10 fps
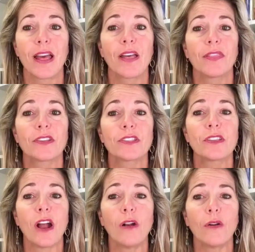The
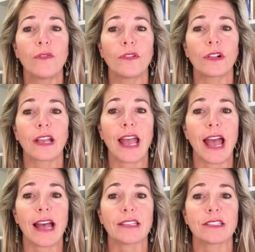sorrowful
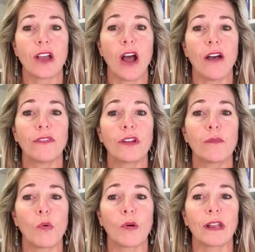cast off their
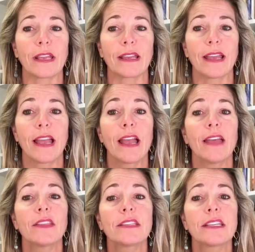mourning, and
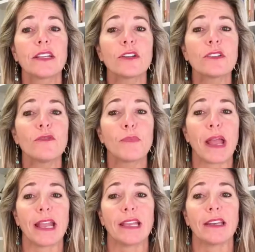the tears of
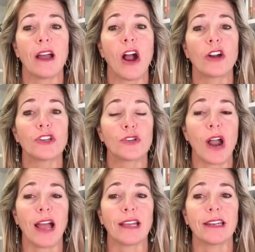pain are
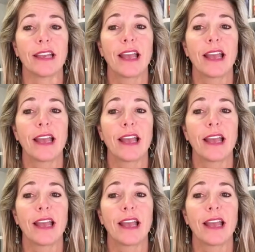dried,